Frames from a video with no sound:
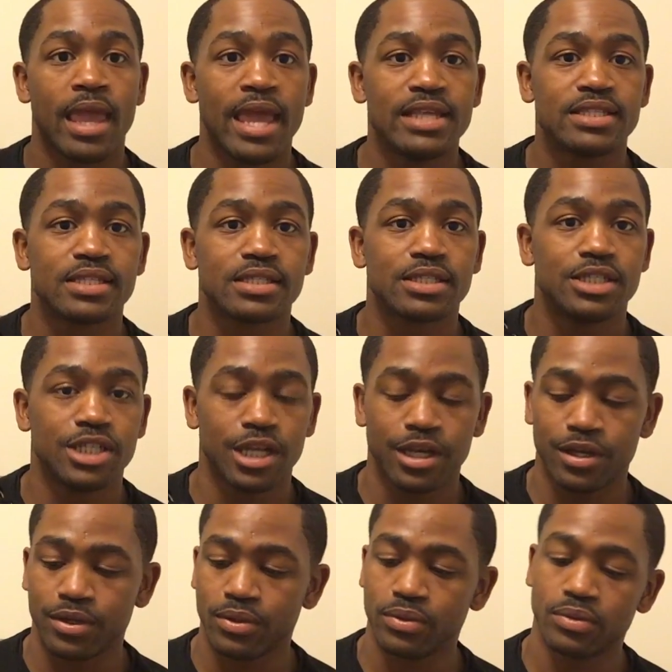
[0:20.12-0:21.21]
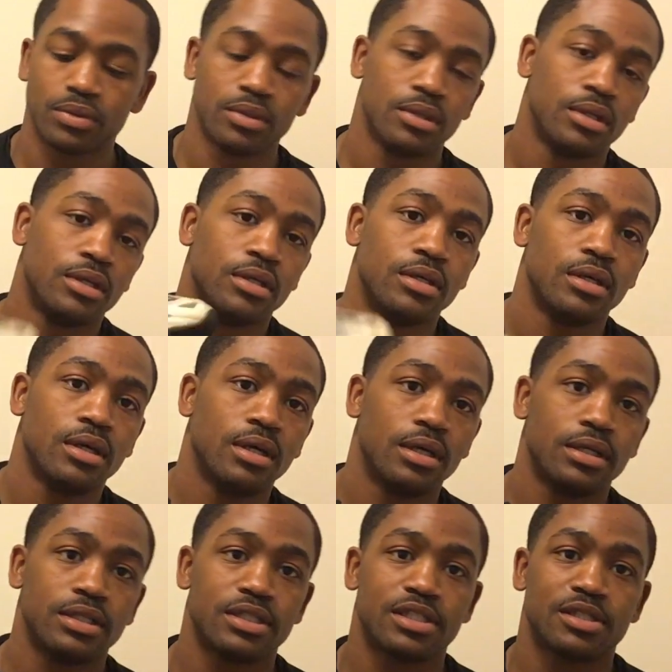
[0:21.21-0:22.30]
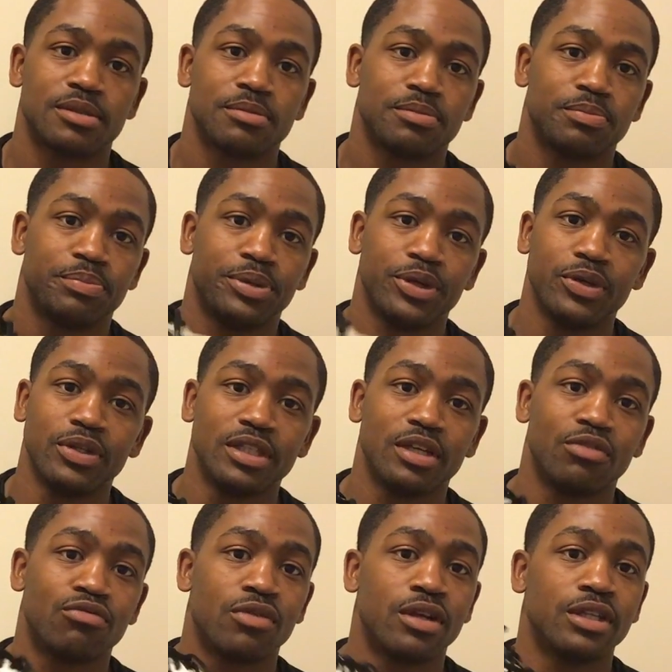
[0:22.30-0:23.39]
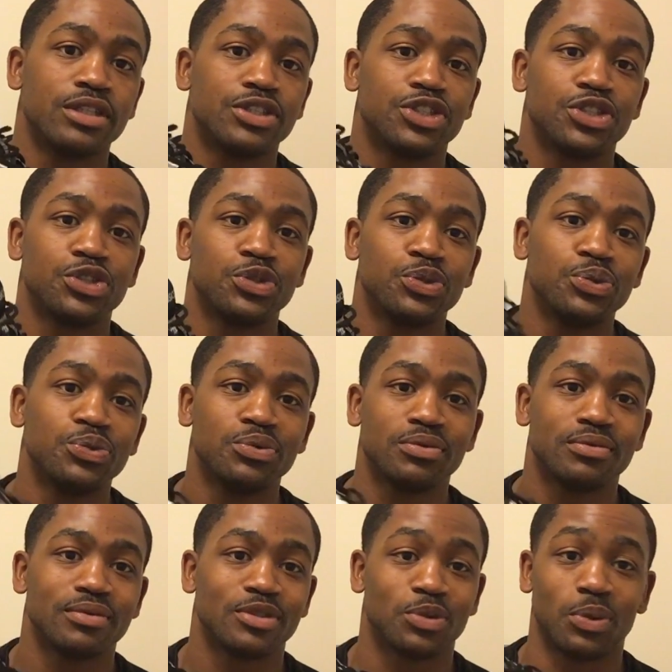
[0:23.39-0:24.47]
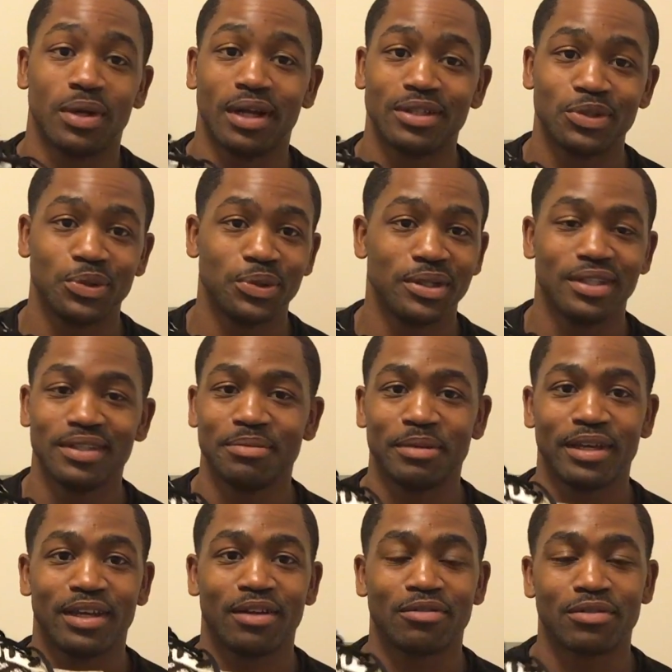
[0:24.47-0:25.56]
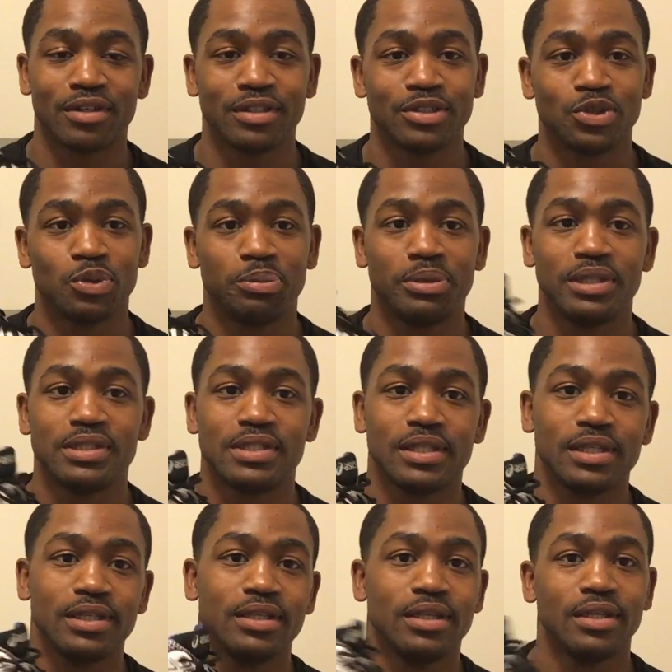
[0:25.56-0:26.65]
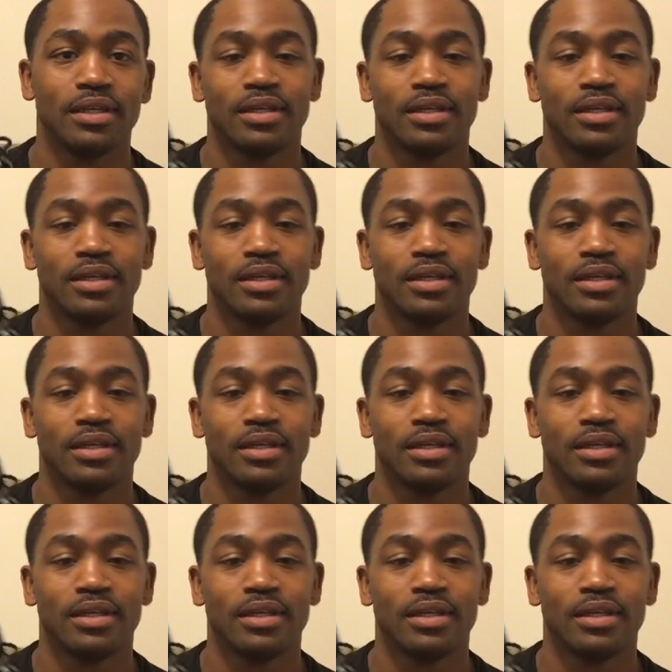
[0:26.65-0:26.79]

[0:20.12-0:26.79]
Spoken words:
ASICS Gel, this is purely a running shoe. This is what I do in it, man. I run, do PT.